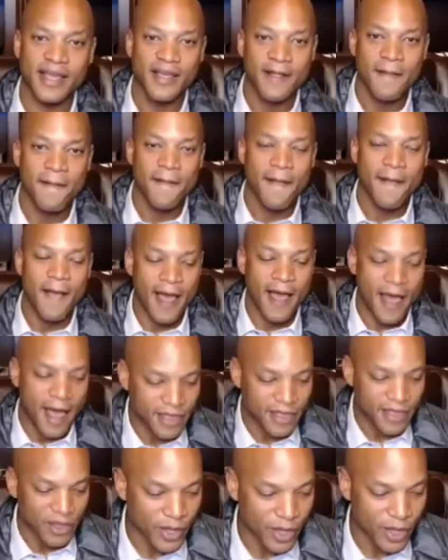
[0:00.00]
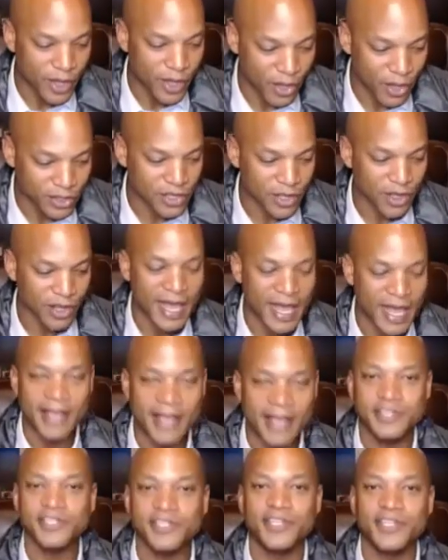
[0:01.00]
I think we all saw
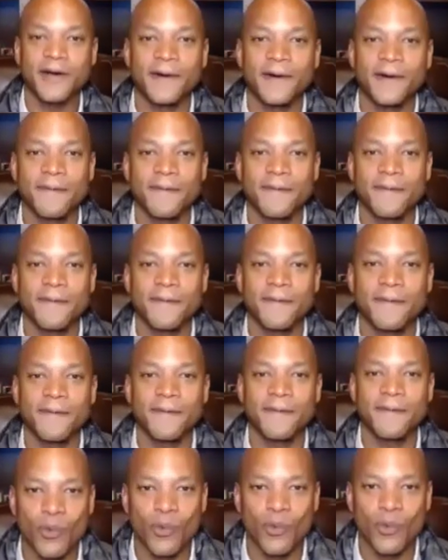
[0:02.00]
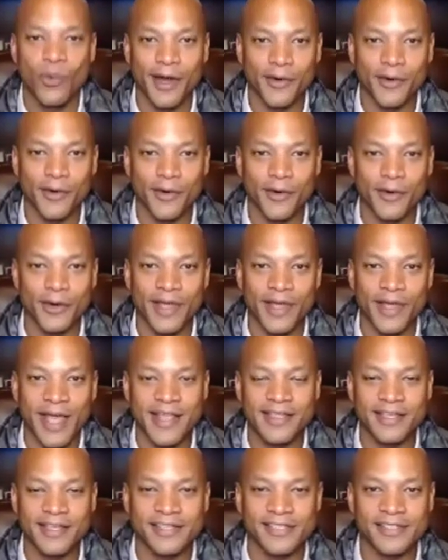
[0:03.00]
last year, where we had
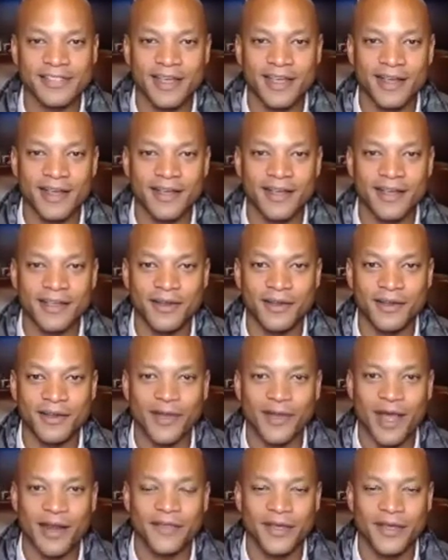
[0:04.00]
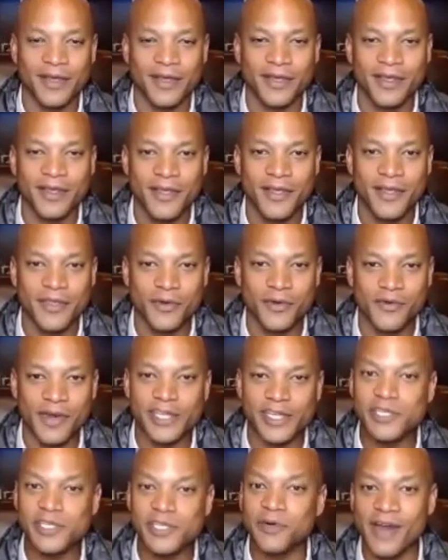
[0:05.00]
this kind of the
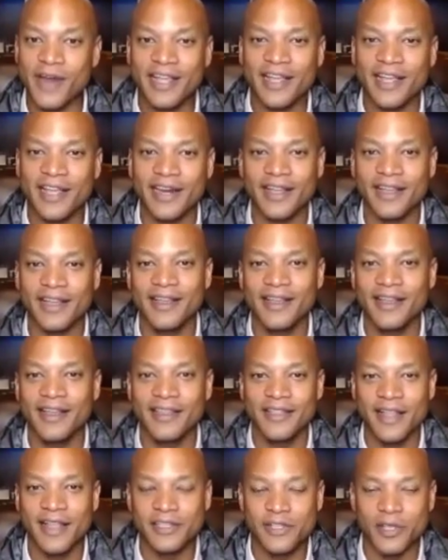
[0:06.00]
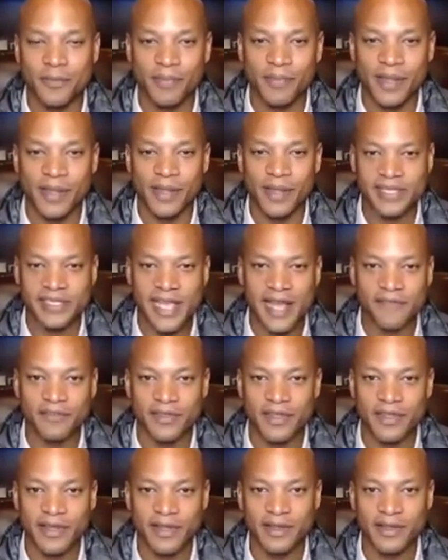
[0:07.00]
racial reckoning that took place after
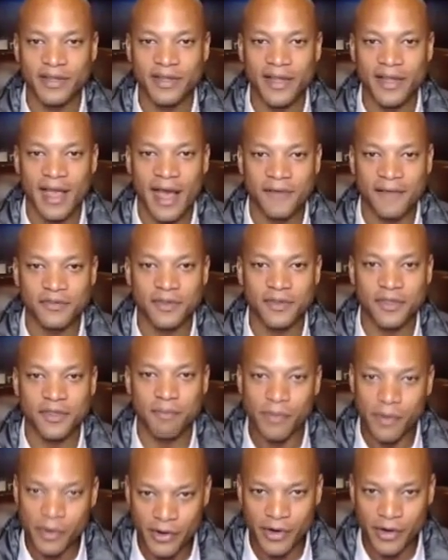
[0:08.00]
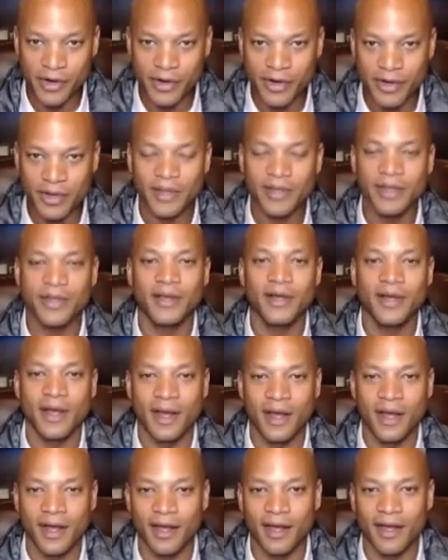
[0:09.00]
the murder
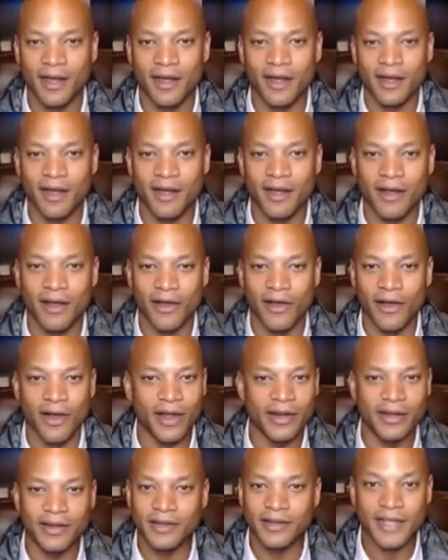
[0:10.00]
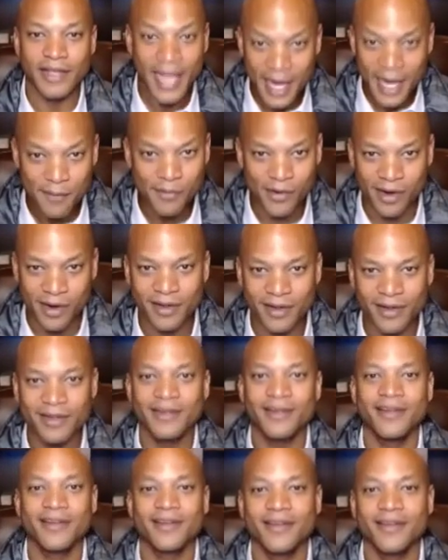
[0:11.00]
on camera,
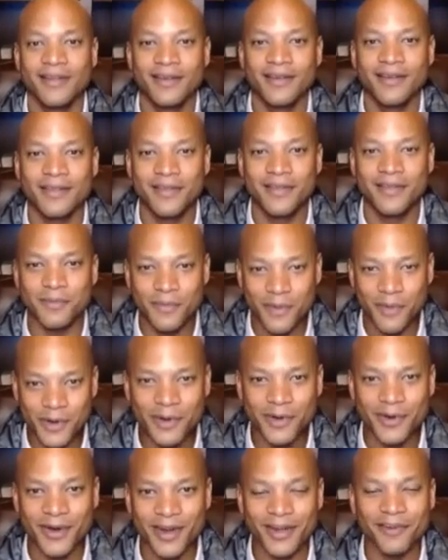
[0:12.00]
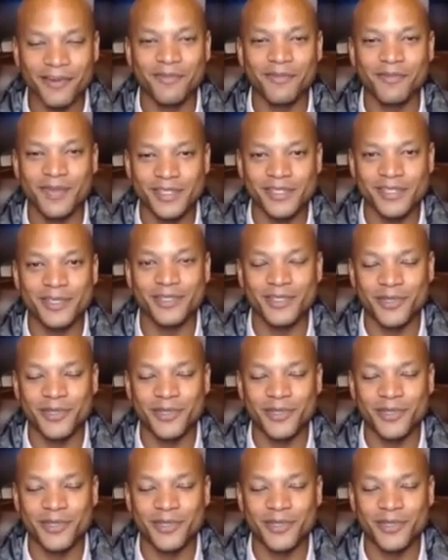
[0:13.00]
the murder of Mr.